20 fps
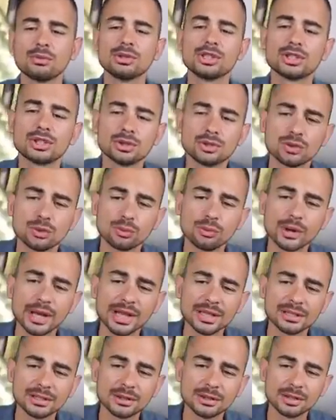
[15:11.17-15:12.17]
we saw the
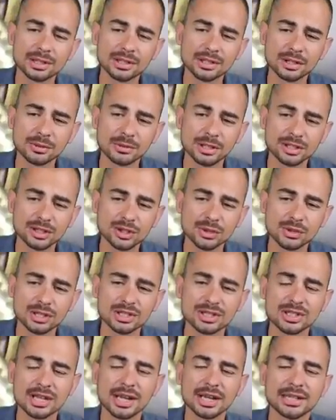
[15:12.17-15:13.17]
red a little bit, so
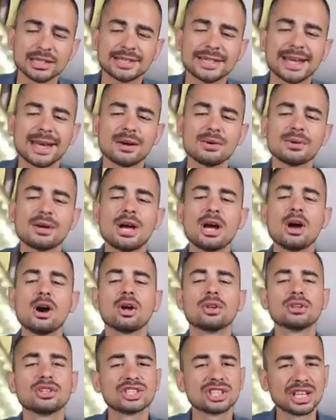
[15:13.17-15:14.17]
he's like now
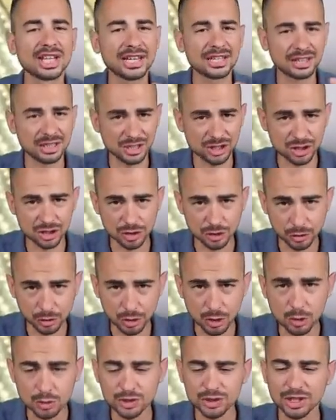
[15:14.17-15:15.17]
on the slightly
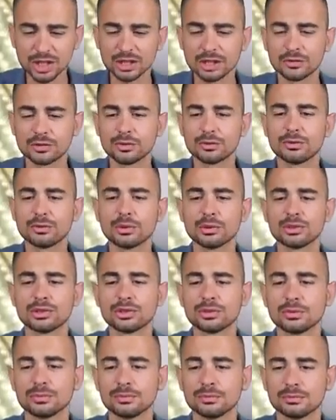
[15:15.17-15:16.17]
slow side of the force.